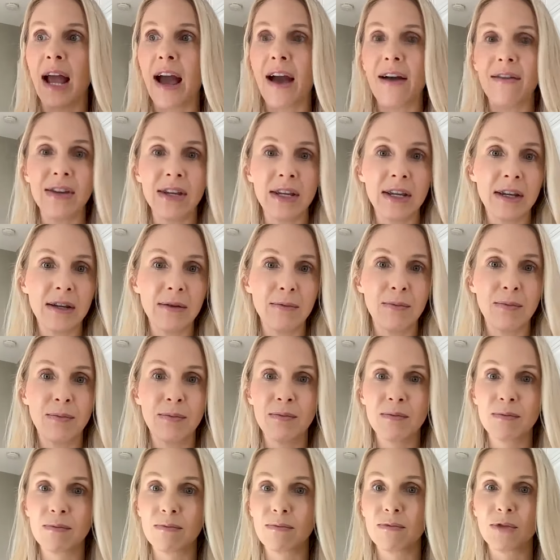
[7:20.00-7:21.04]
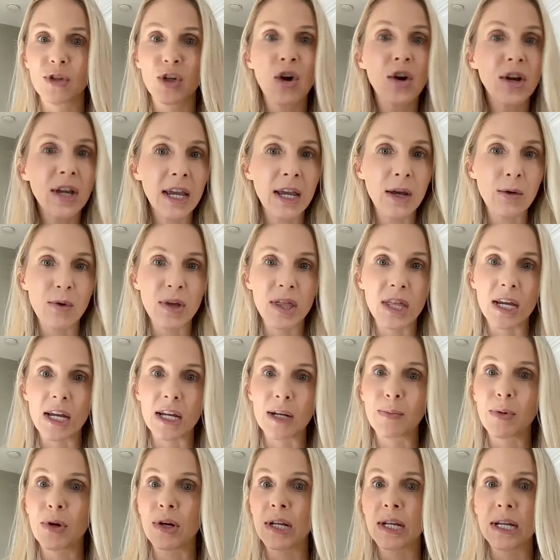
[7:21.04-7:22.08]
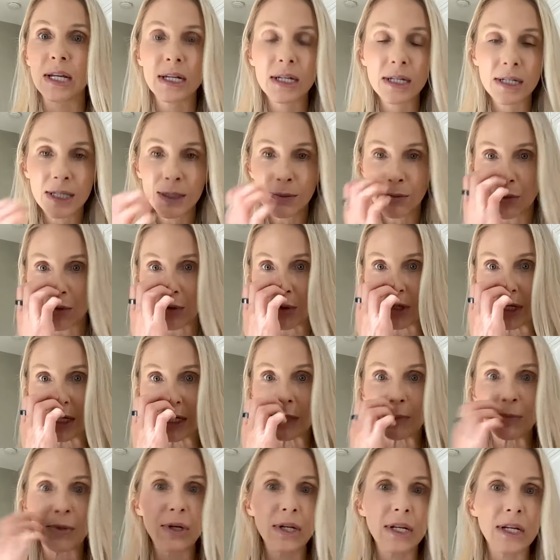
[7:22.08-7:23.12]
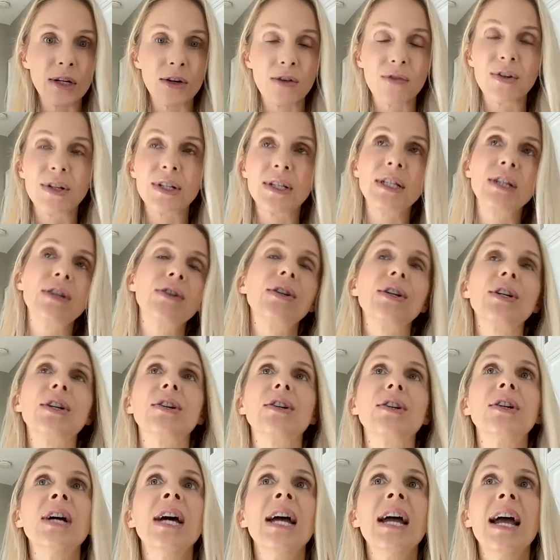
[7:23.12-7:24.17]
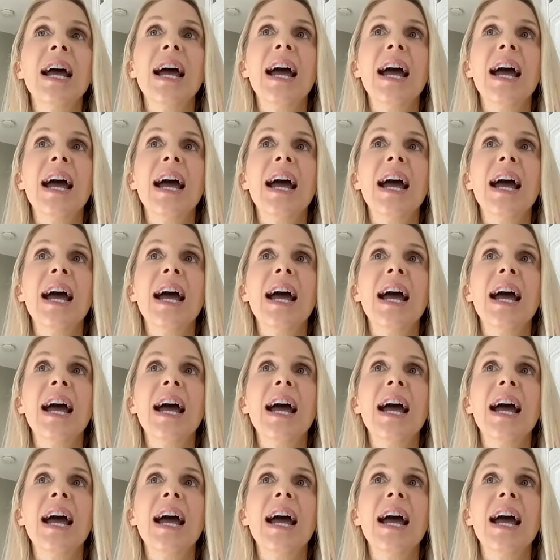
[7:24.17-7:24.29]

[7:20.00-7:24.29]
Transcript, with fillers: having it, cooking with it, putting it in smoothies, putting it over cereal.